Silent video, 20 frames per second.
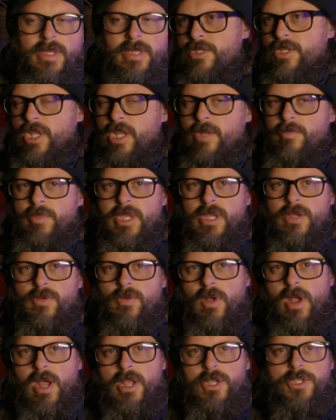It's gonna be
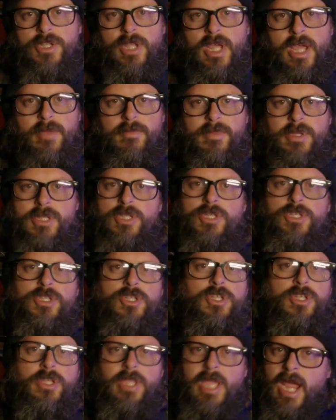garage time, me just
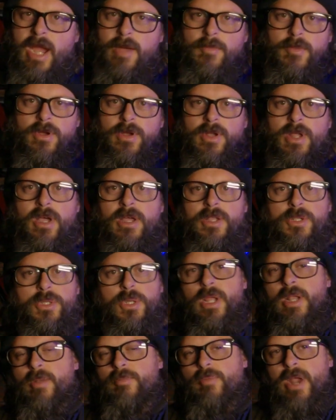yammering on,
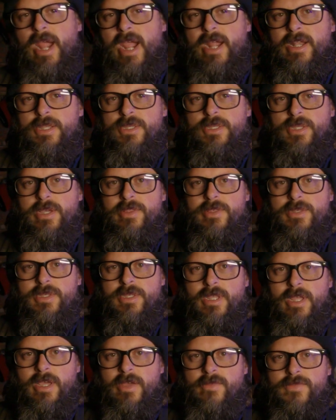trying to practice all this
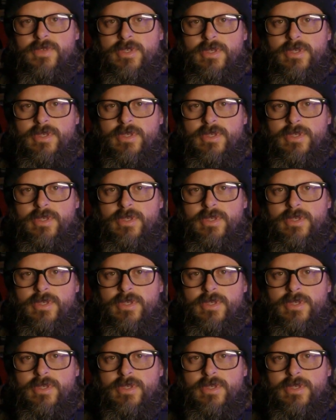stuff.